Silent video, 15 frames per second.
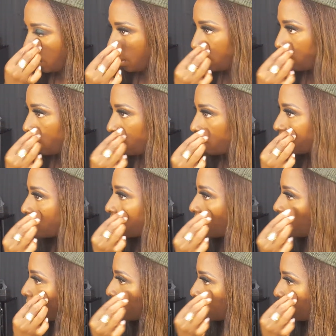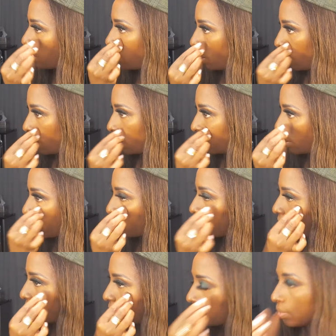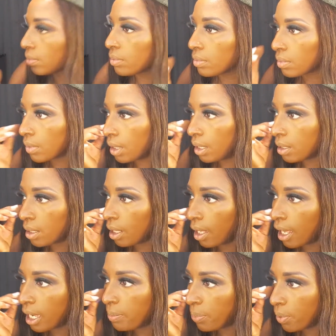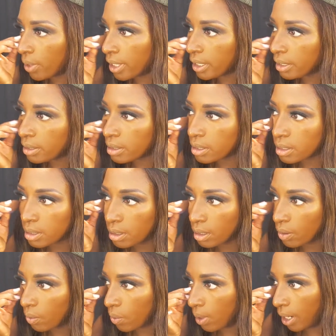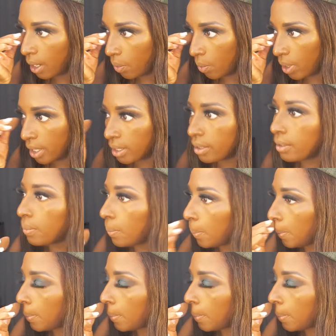And I've got it in the high points where I want it,